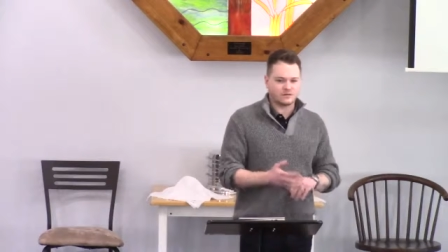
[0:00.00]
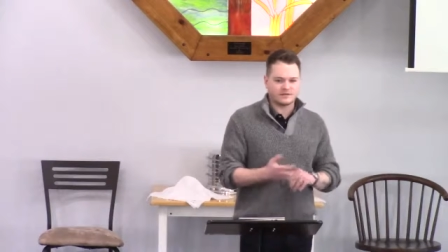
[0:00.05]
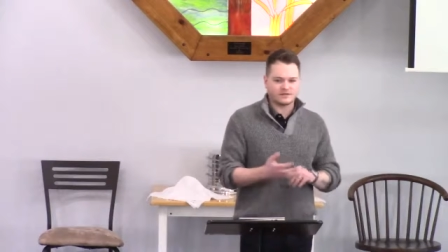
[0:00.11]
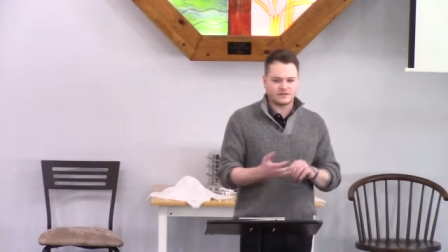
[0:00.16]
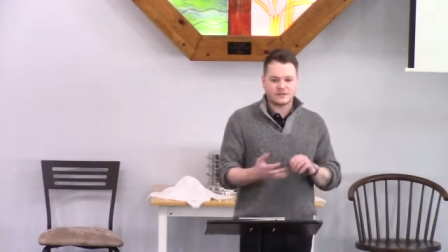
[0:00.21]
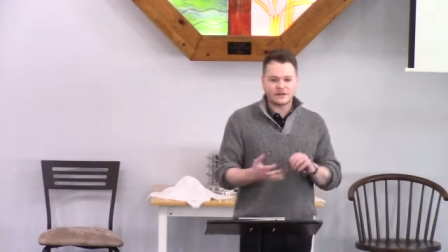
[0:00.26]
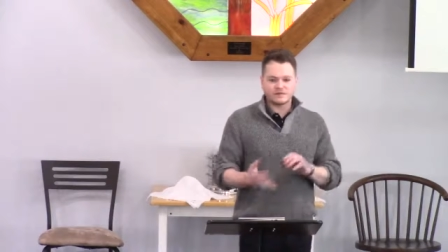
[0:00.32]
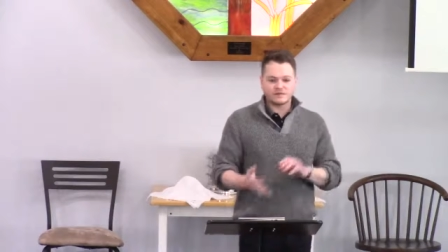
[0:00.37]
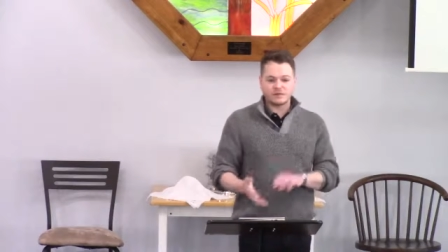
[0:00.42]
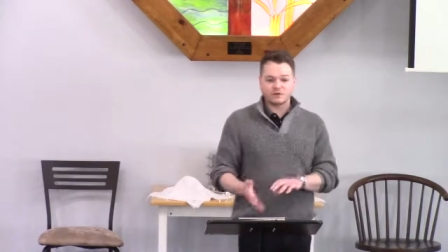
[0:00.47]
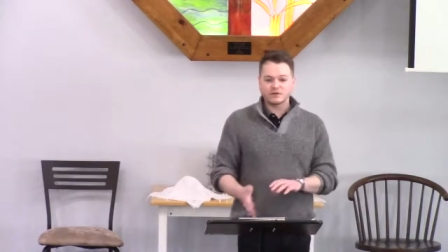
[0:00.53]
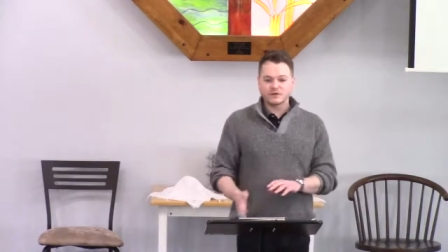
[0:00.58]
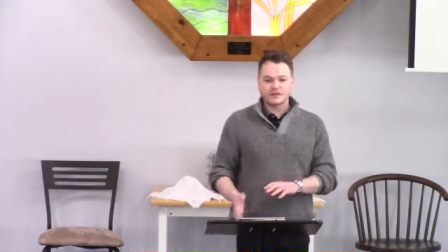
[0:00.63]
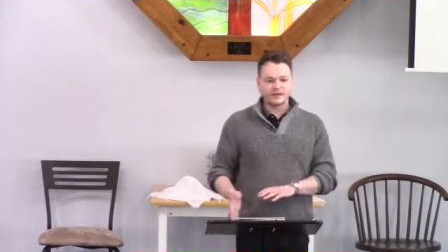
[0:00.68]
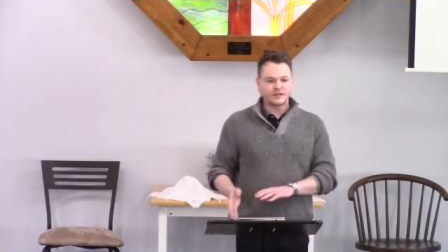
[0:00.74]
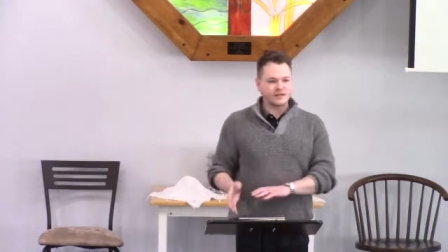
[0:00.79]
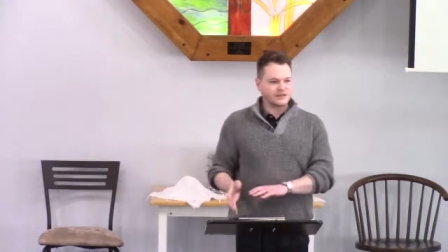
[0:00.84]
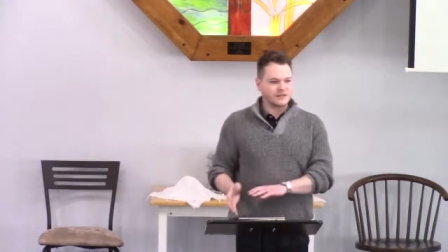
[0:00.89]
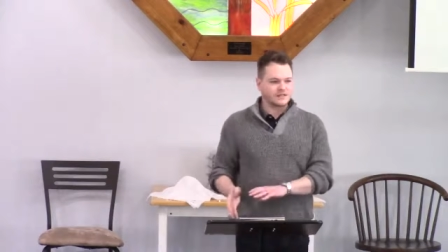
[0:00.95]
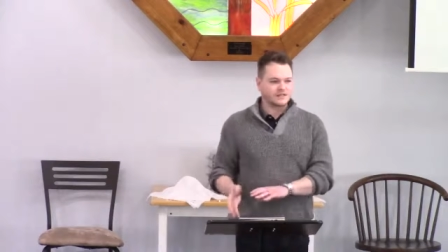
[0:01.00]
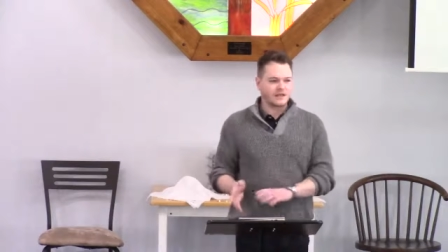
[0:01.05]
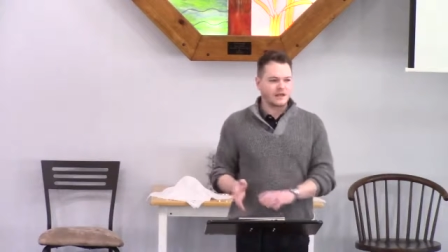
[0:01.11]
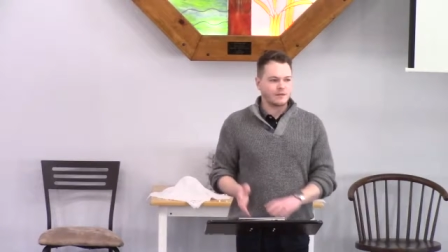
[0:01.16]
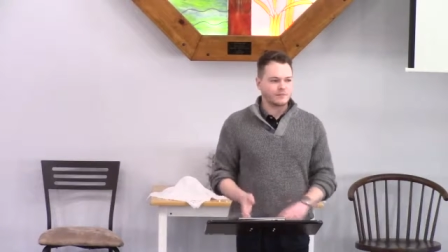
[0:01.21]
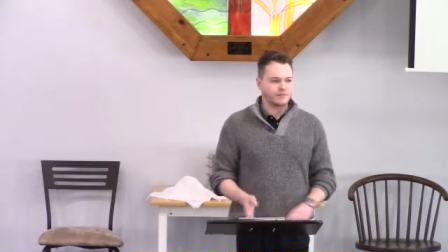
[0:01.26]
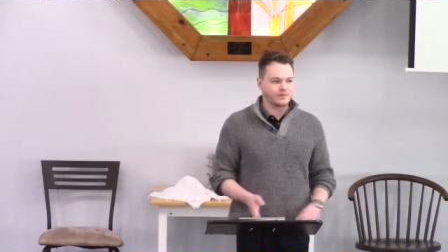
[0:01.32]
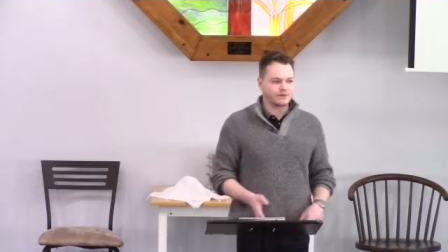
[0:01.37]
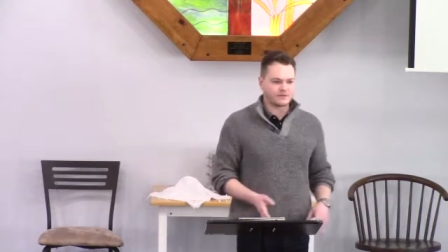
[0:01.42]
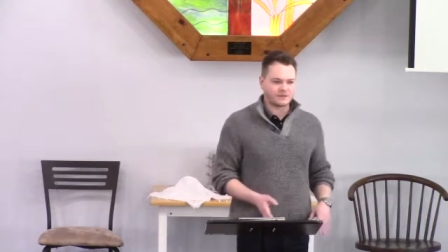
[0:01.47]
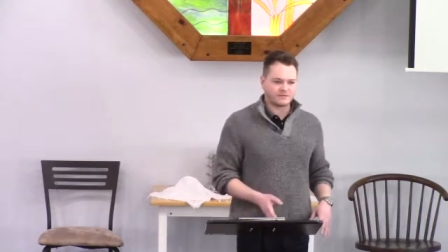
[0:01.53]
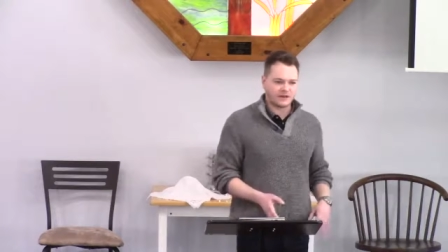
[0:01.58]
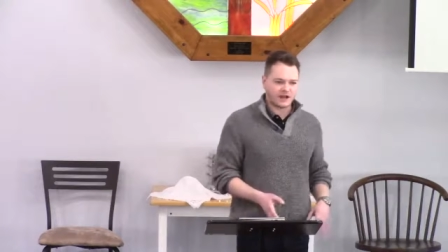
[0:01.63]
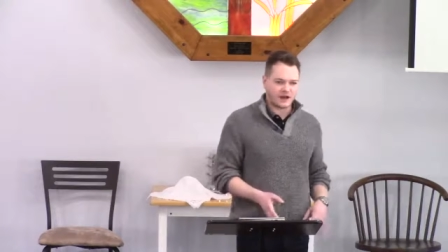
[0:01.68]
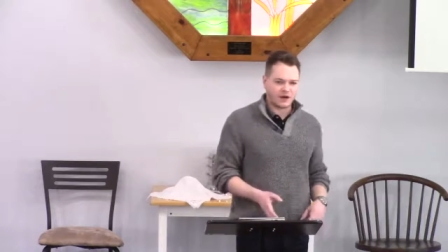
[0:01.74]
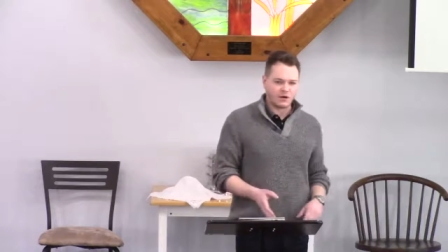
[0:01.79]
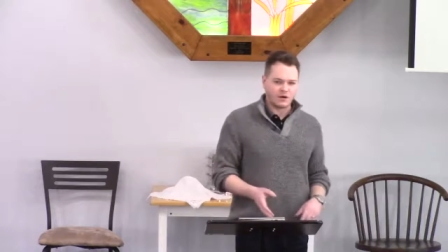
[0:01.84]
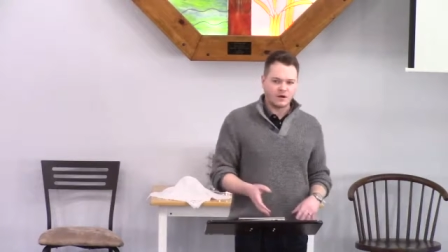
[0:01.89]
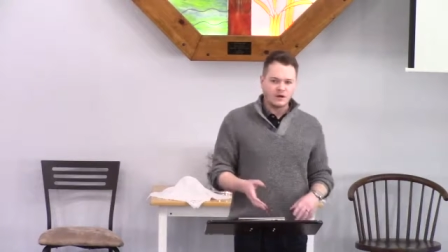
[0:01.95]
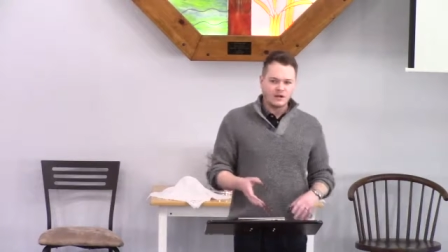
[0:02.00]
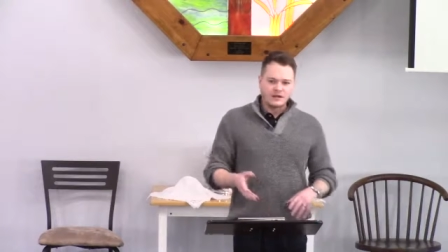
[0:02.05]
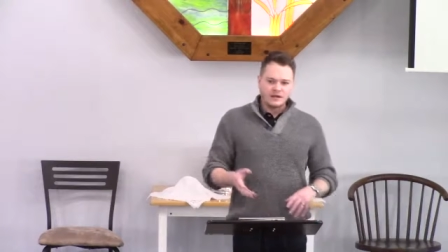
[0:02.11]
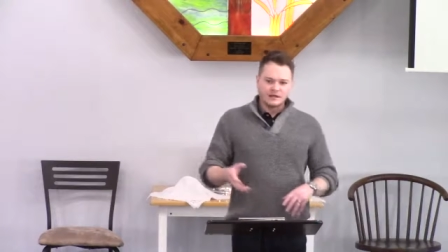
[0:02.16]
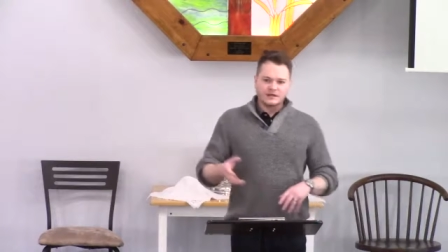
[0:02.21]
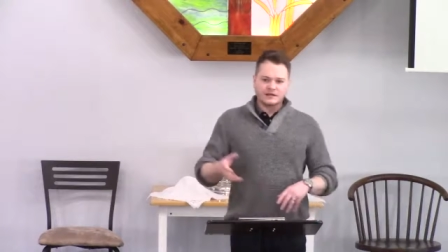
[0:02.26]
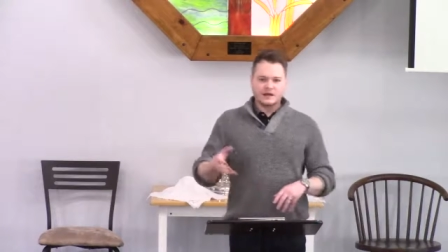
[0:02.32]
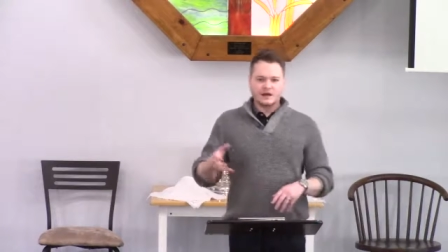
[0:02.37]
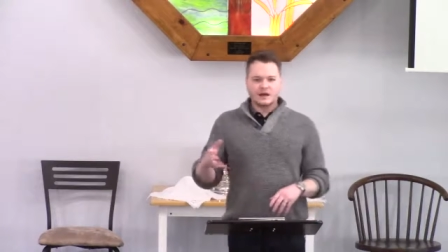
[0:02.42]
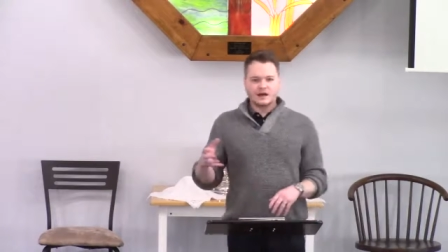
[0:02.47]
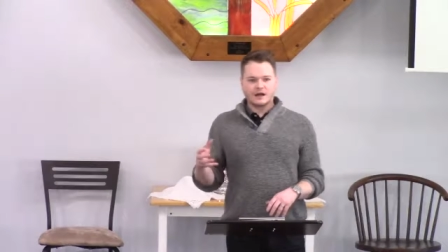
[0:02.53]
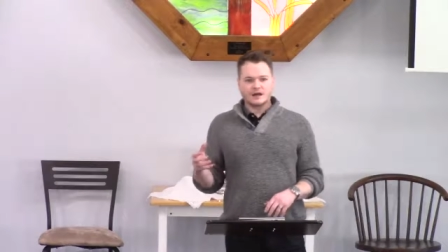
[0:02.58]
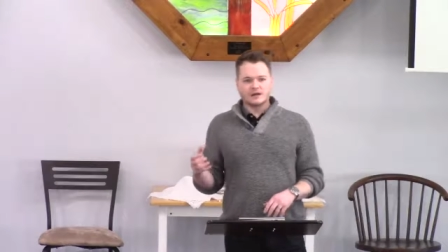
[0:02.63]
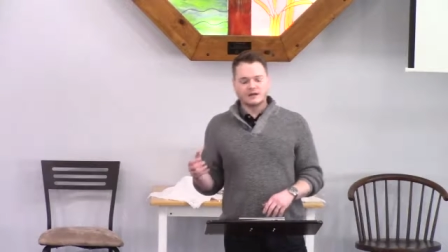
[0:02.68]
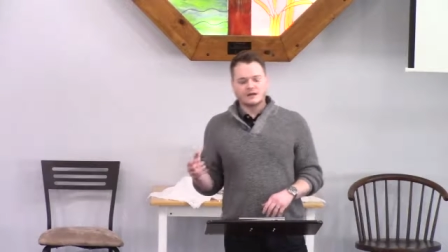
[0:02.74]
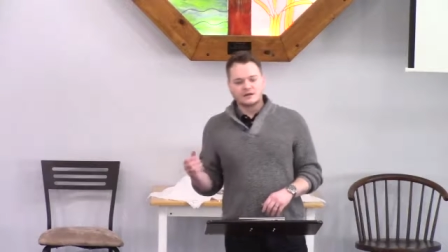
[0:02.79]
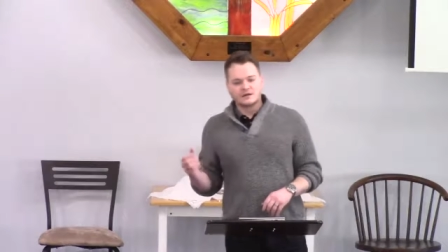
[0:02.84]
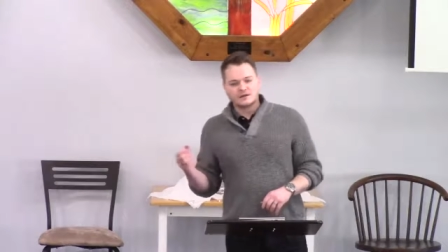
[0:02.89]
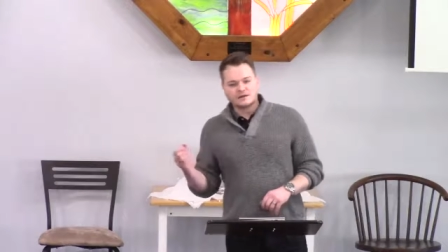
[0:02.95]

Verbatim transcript: several really good examples of how God